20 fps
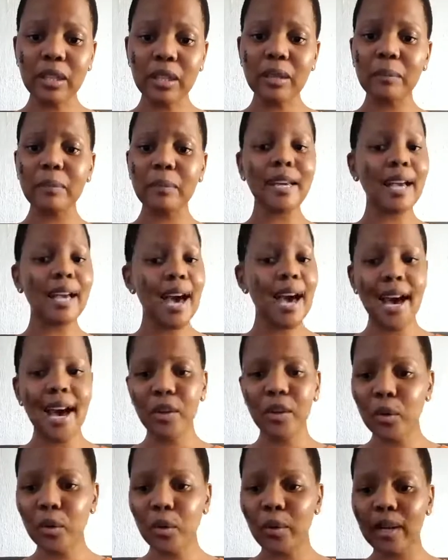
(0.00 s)
being
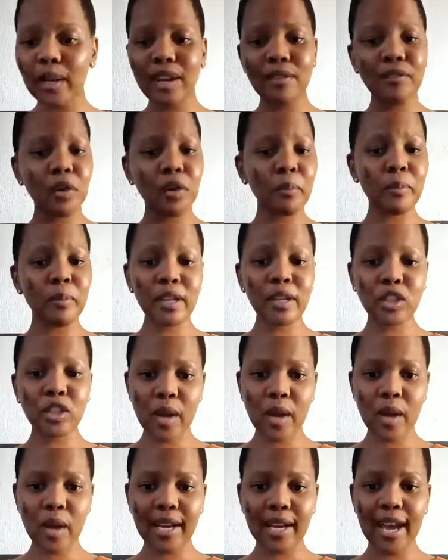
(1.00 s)
high on whatever or being
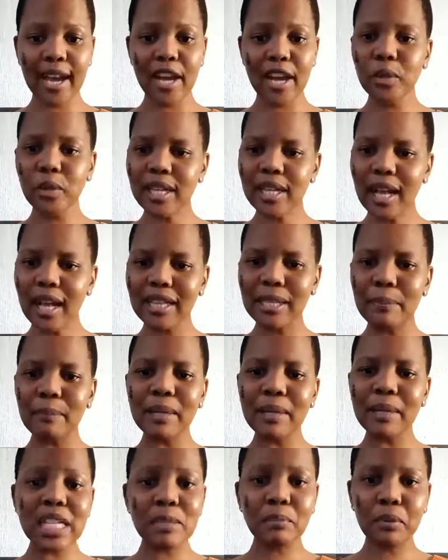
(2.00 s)
drunk, and you tell them,
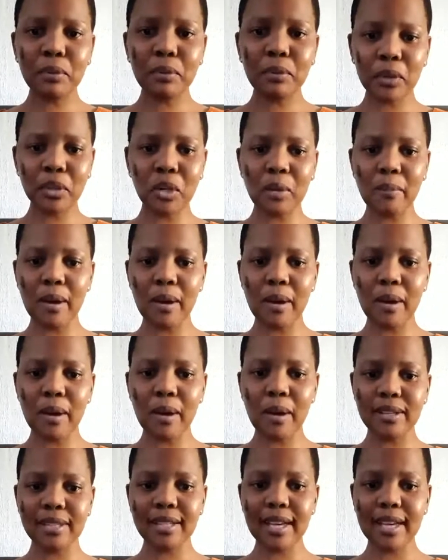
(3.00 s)
"Please put on your mask."
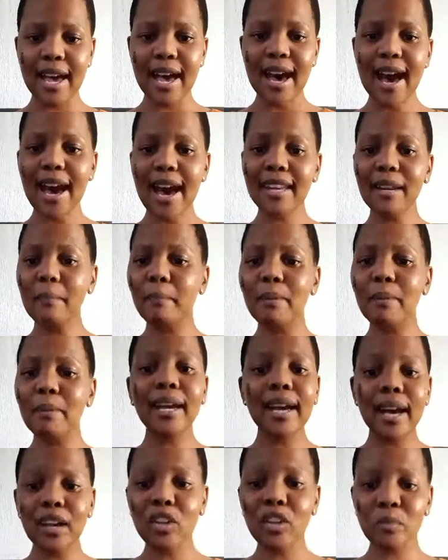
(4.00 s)
I had a big
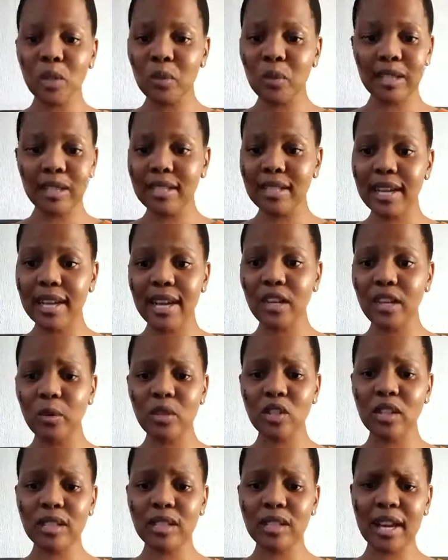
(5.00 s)
argument with this lady who was
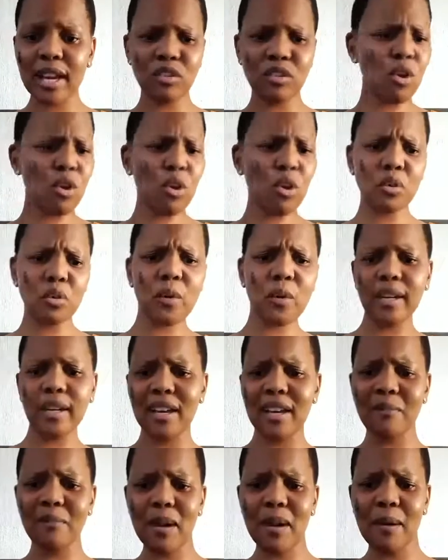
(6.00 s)
just like, "No, no one
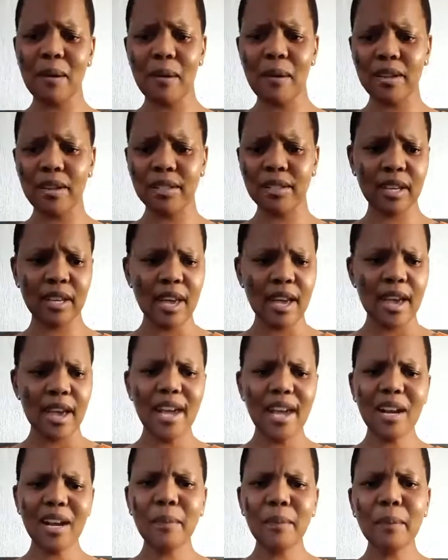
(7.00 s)
gave me a mask."
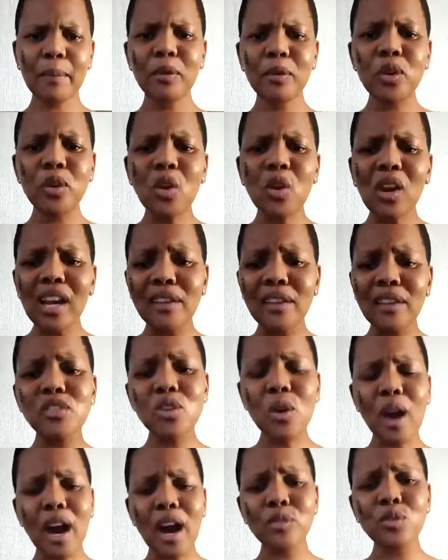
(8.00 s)
And I'm like, "But when you left your
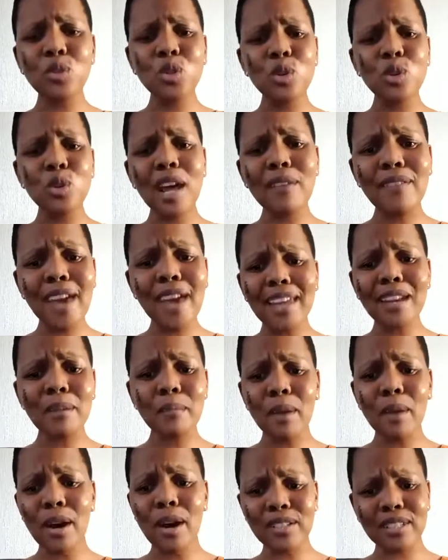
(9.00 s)
house, you should have had a
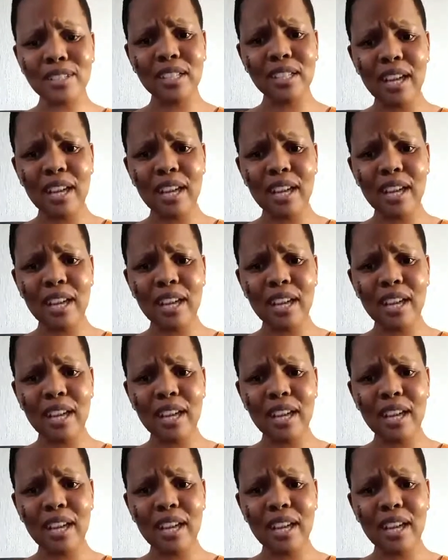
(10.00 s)
mask."